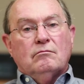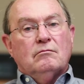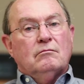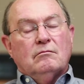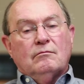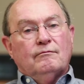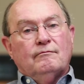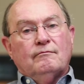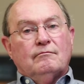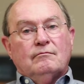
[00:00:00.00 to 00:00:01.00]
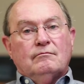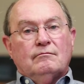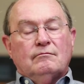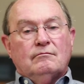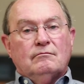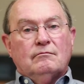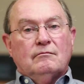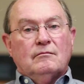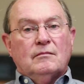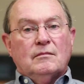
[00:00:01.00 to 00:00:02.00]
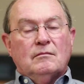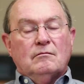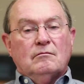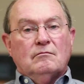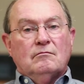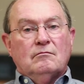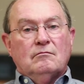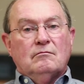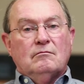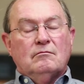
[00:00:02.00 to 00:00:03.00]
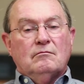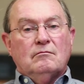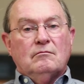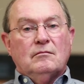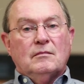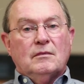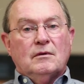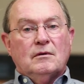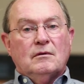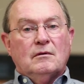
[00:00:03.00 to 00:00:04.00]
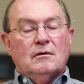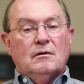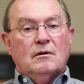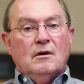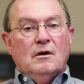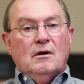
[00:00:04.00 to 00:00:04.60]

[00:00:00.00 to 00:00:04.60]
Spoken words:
Nobody speaks.